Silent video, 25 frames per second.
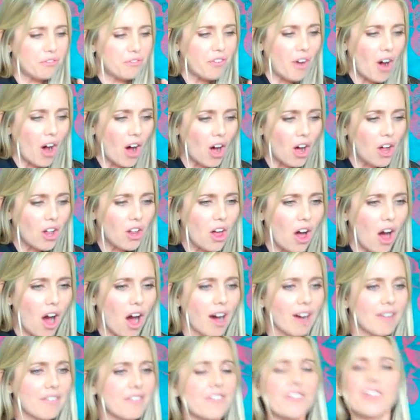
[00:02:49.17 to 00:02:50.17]
fall
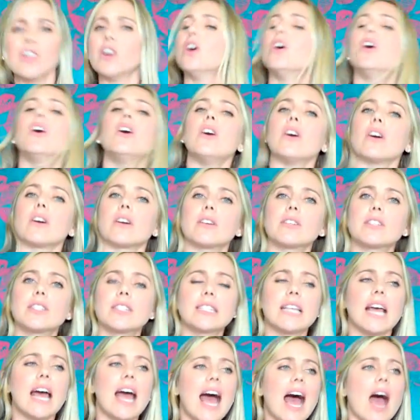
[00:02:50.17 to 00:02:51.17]
off the
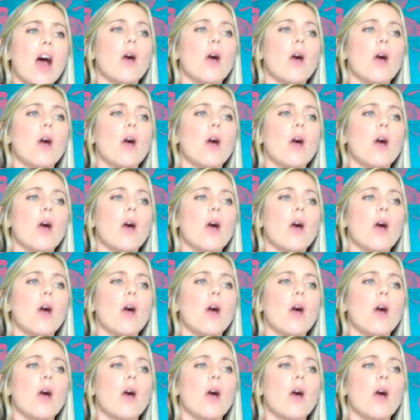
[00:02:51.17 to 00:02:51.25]
hooks.